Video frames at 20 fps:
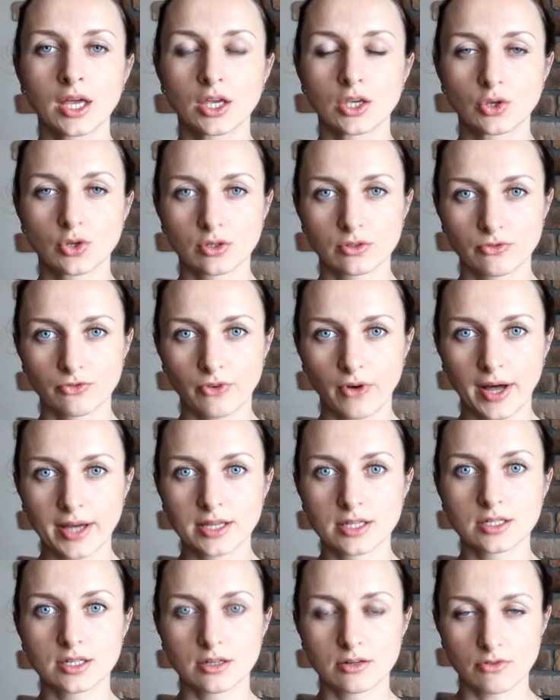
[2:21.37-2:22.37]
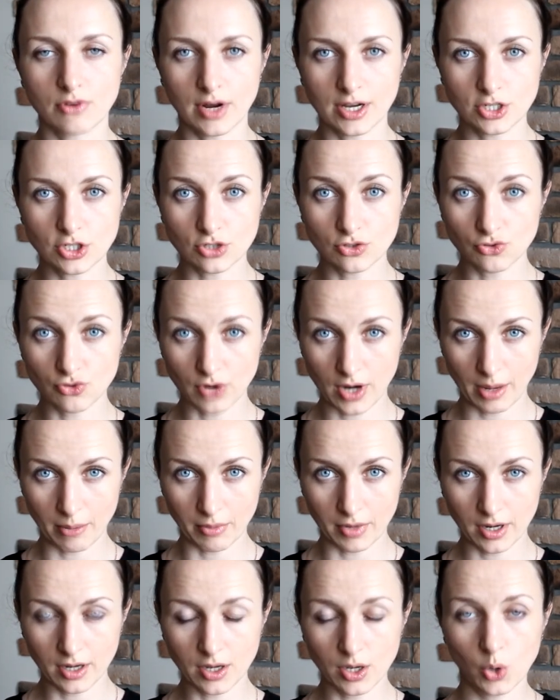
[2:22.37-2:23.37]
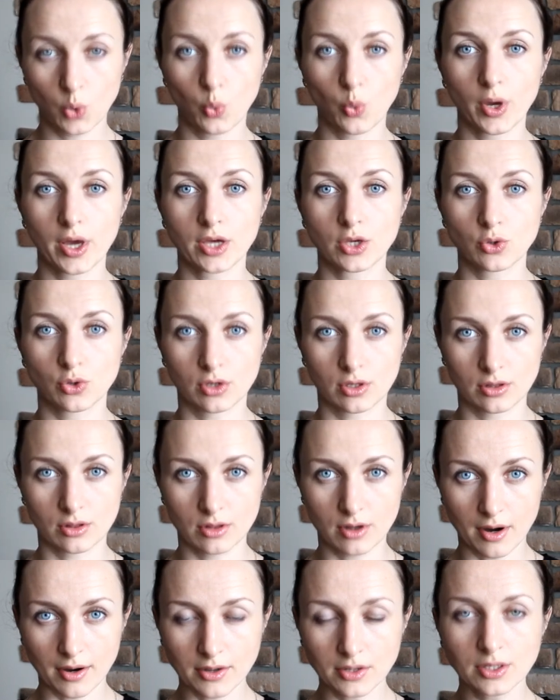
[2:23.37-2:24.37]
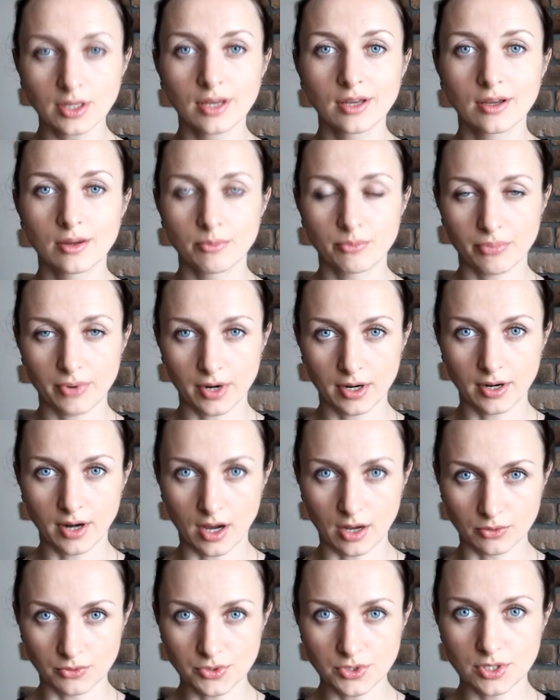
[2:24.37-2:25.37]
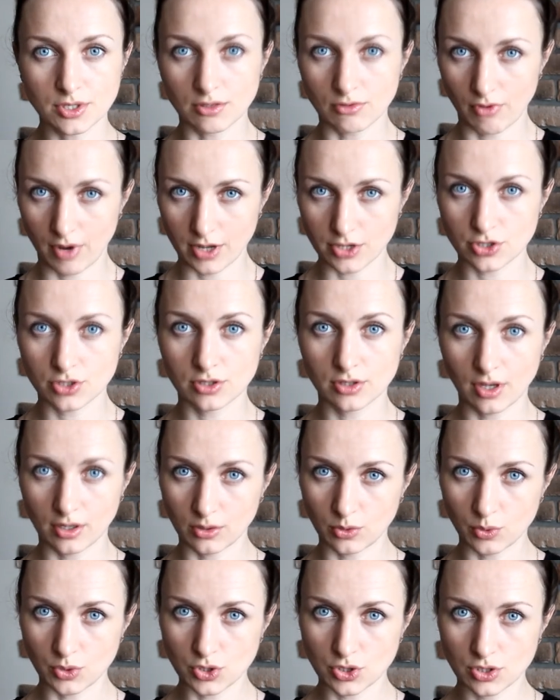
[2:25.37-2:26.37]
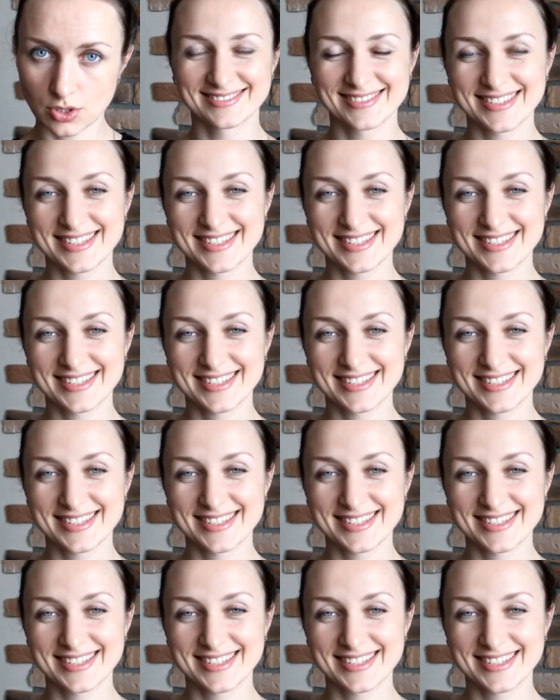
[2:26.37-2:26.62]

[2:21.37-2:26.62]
you can find Russian grammar where you can learn pronouns in Russian language.